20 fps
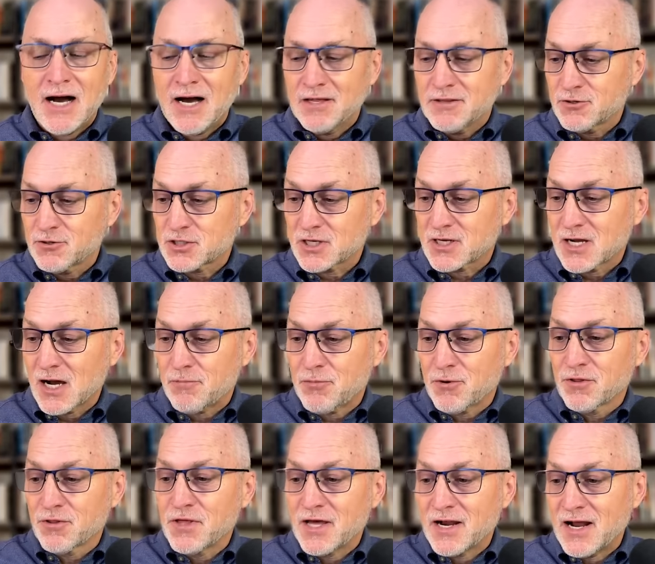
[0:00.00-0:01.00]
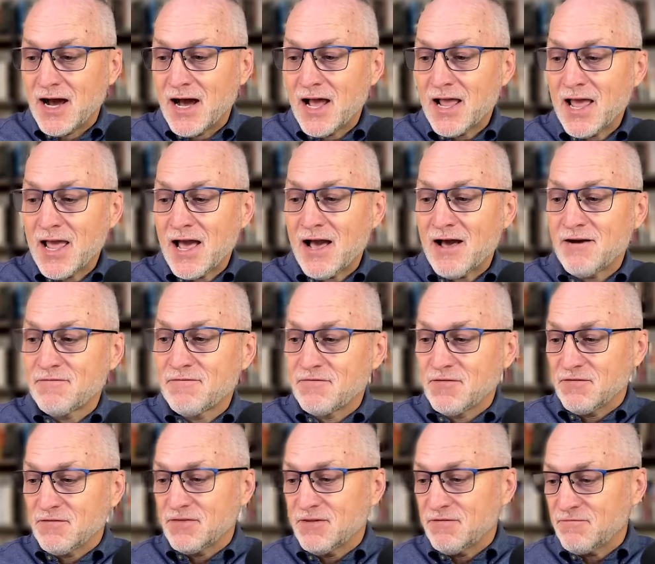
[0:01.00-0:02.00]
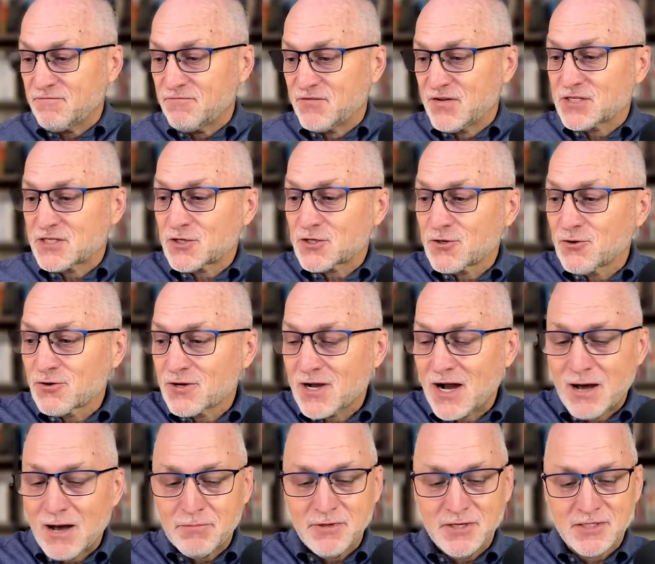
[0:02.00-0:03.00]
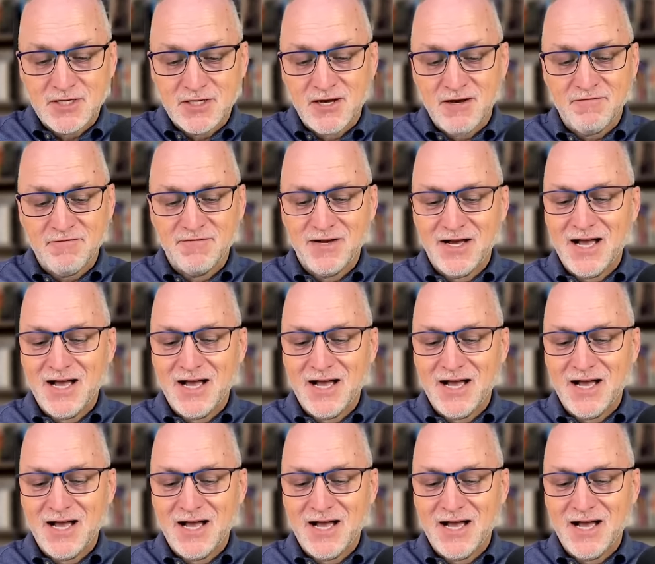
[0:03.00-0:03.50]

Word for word: There's a couple that I have physical copies of.